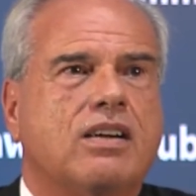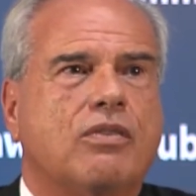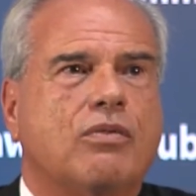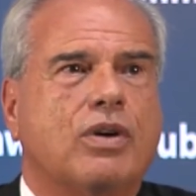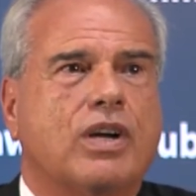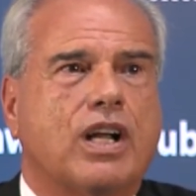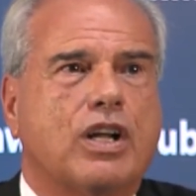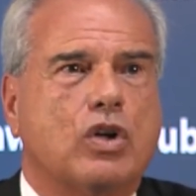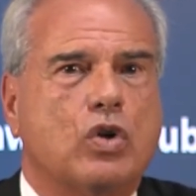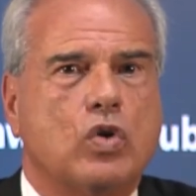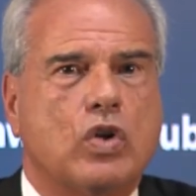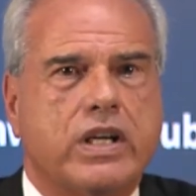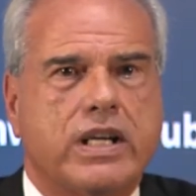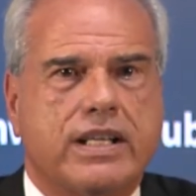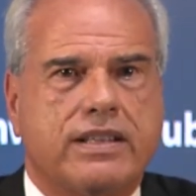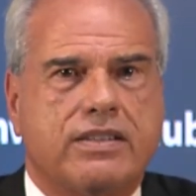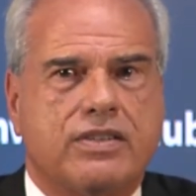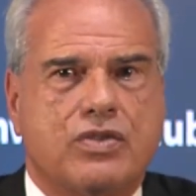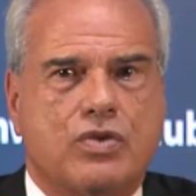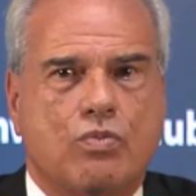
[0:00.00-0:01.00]
when I look
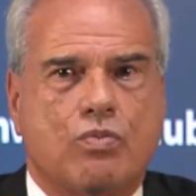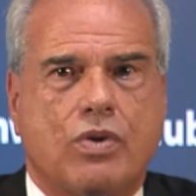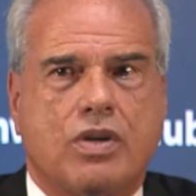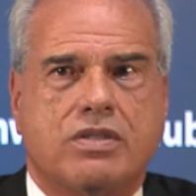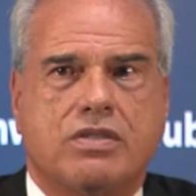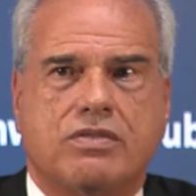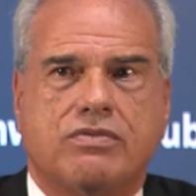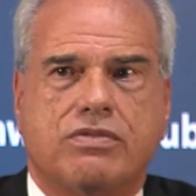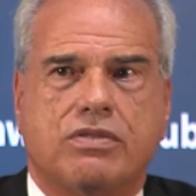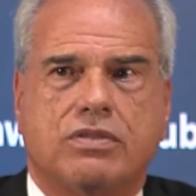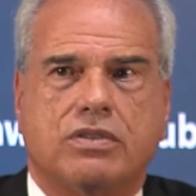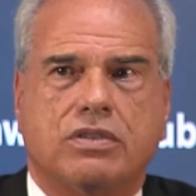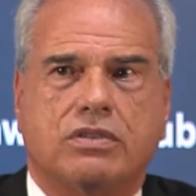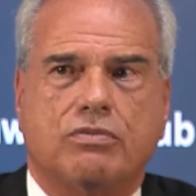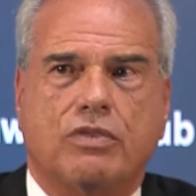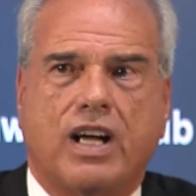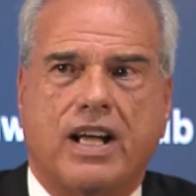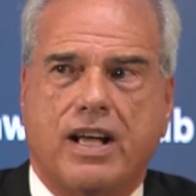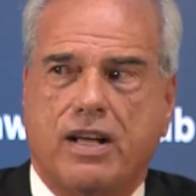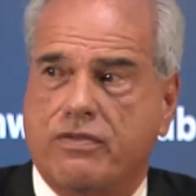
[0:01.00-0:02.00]
at this
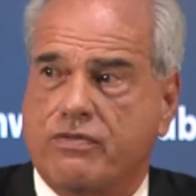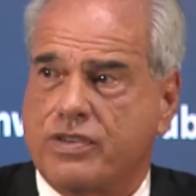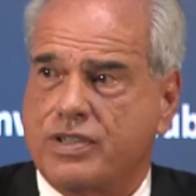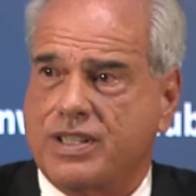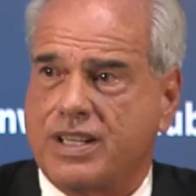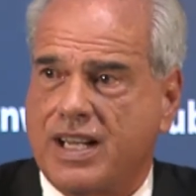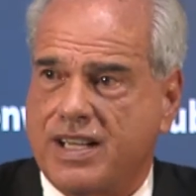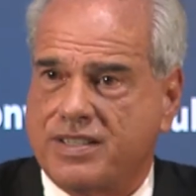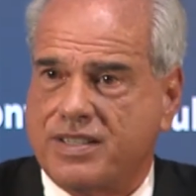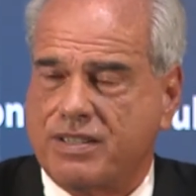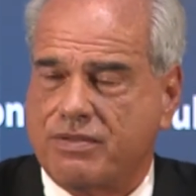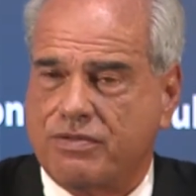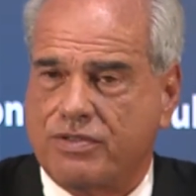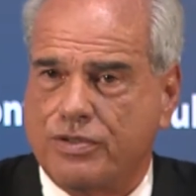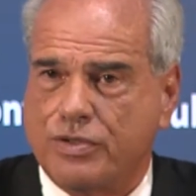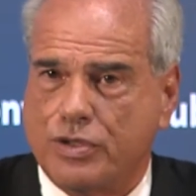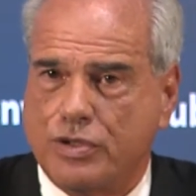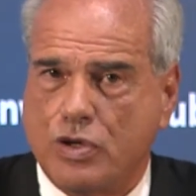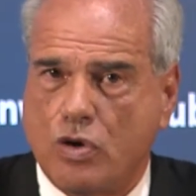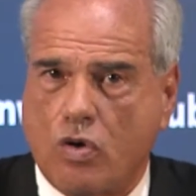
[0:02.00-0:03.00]
wonderful advertising for
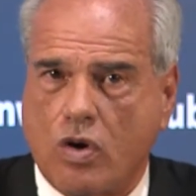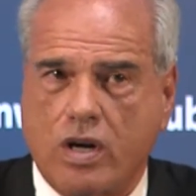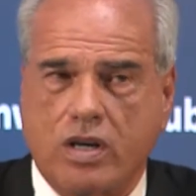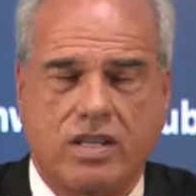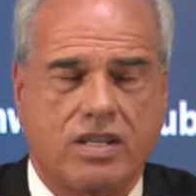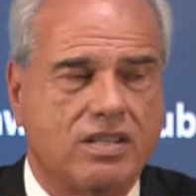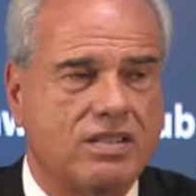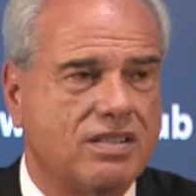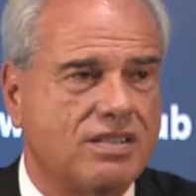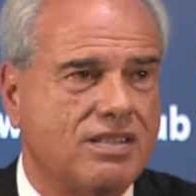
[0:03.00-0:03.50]
New York